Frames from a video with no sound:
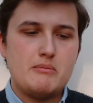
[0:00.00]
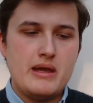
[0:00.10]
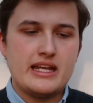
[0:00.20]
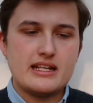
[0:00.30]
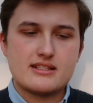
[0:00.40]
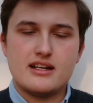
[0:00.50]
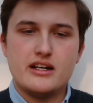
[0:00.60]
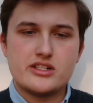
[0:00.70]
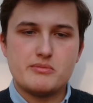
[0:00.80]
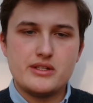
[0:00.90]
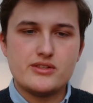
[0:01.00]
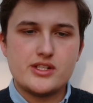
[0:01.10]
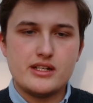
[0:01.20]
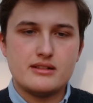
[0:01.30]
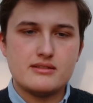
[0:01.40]
make its
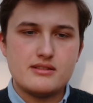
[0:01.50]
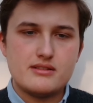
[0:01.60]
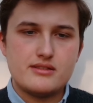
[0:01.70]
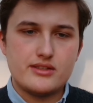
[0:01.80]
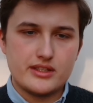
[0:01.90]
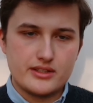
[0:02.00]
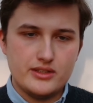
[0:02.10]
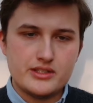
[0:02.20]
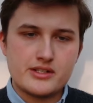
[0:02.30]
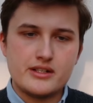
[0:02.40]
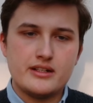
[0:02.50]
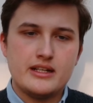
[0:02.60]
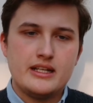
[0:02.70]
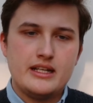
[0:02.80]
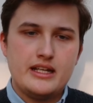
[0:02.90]
contribution to the culture